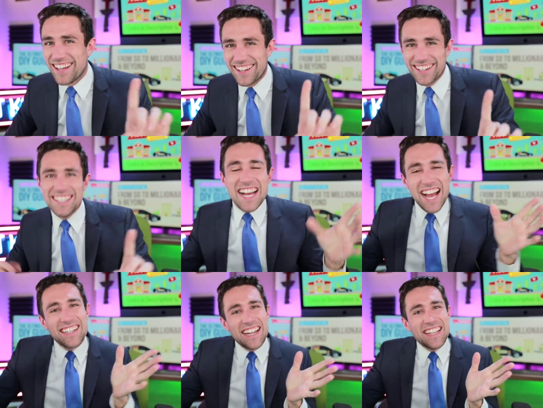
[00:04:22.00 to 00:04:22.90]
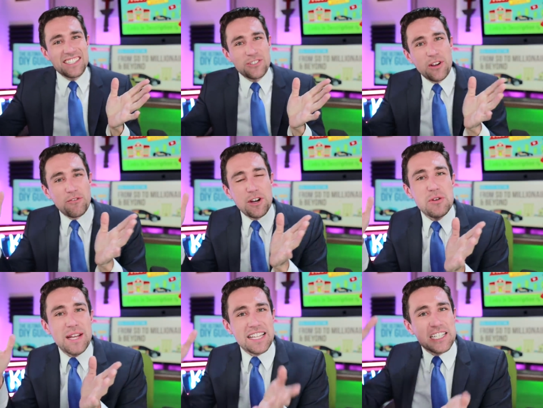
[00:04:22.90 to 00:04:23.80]
and, and that's sort of when
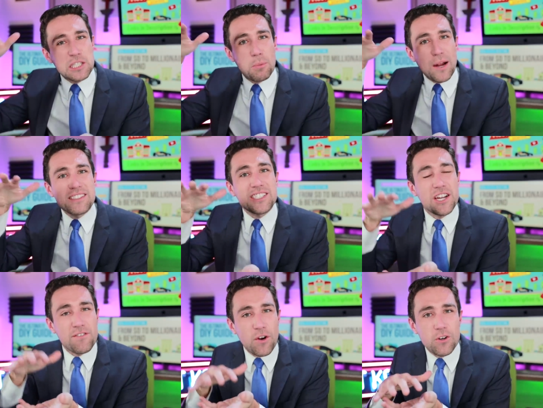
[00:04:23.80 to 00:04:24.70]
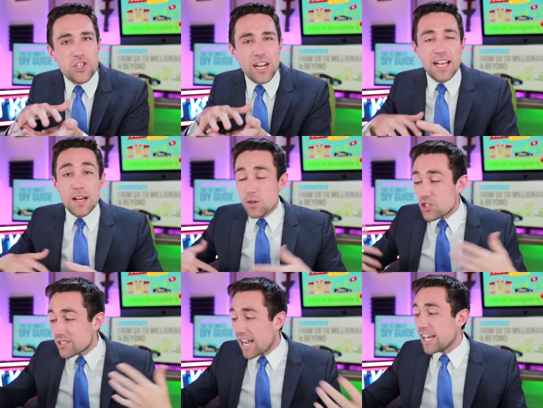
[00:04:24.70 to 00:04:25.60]
you get these spreads converging, which
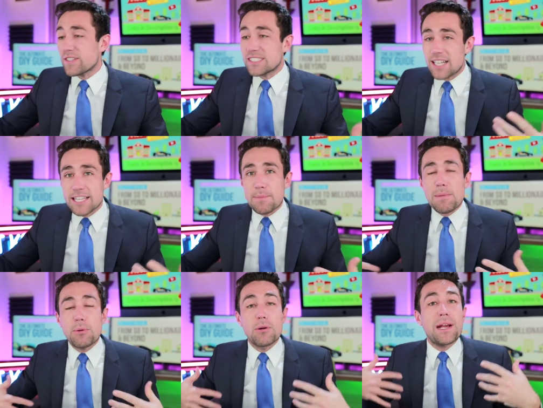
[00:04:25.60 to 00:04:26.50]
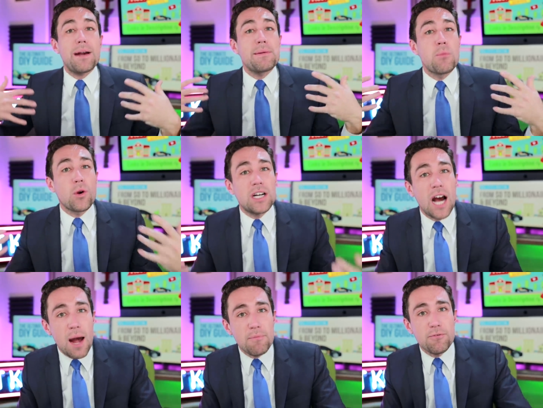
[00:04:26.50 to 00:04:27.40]
is kind of a sign that people are becoming more
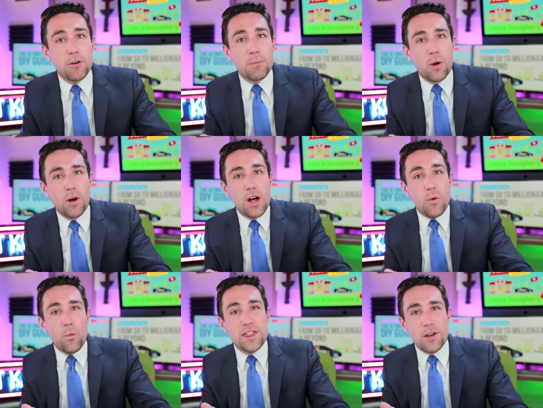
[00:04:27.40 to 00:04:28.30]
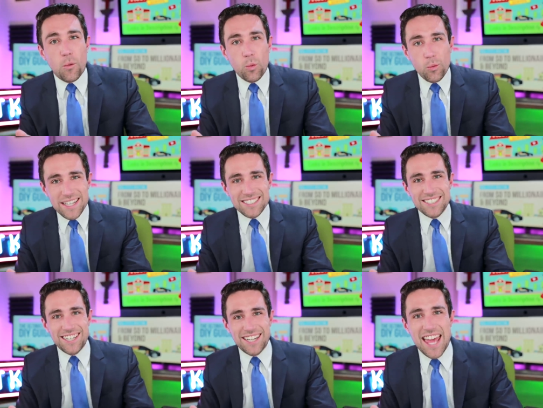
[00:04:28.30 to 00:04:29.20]
comfortable with
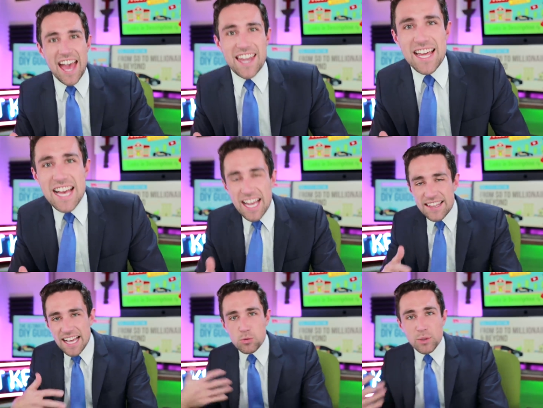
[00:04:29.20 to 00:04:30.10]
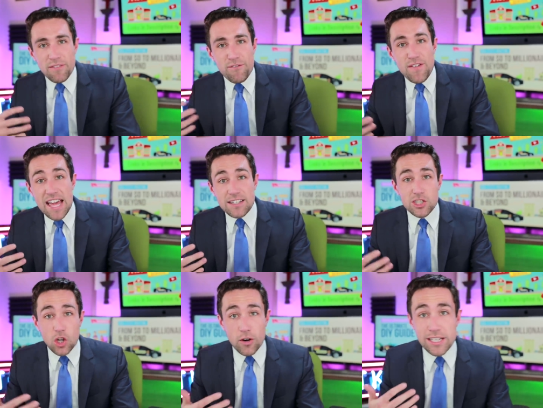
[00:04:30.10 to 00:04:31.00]
risk again. And that's what the Fed is
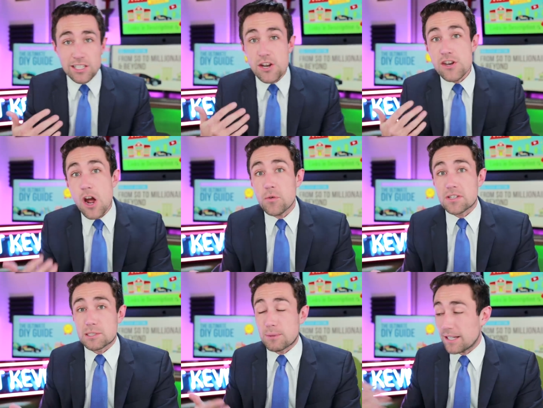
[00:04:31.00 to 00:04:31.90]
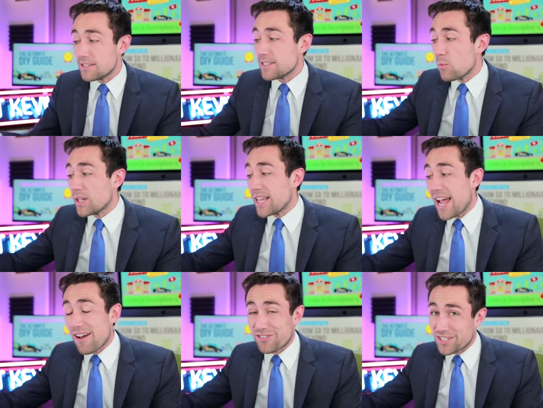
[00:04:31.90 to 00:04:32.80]
starting to notice. But let's see what they
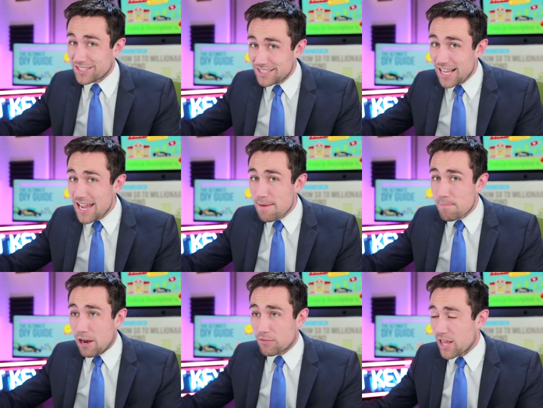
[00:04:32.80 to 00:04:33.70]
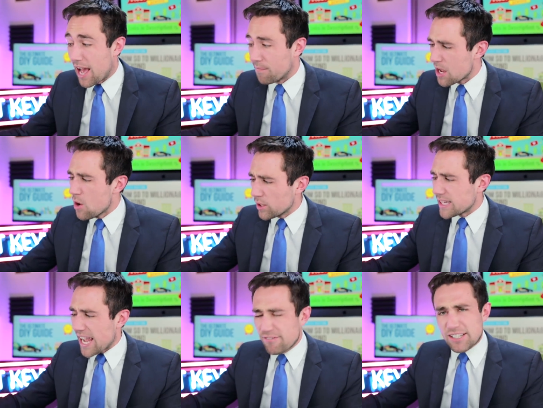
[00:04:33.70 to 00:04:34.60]
have to say about that, what
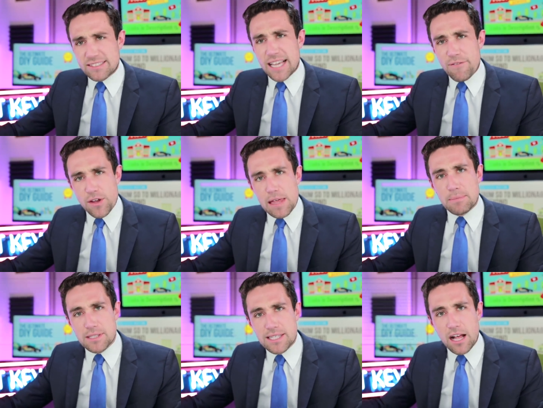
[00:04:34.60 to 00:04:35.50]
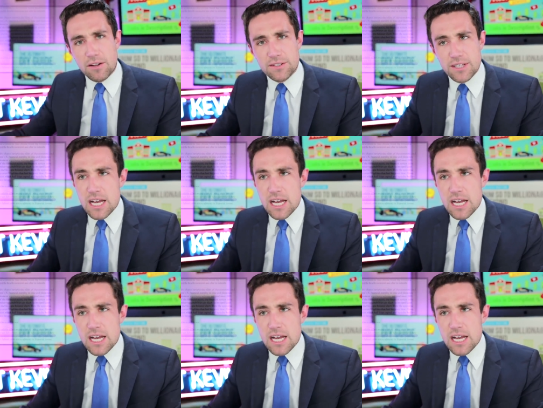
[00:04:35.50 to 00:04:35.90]
they have to say for themselves.